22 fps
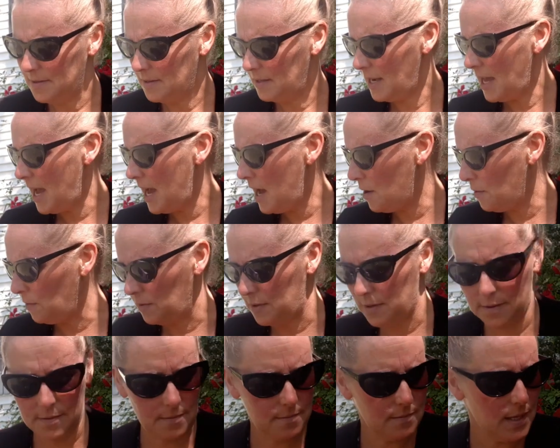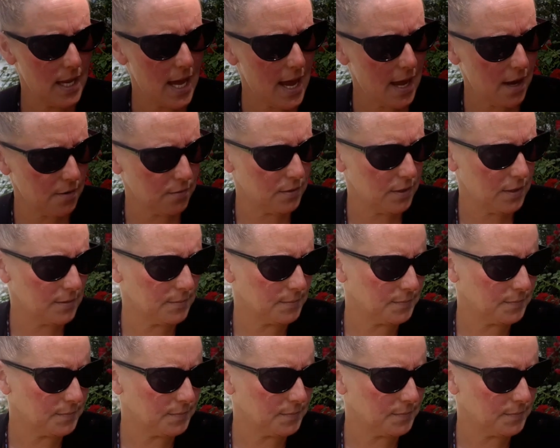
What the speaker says: Loud, loud.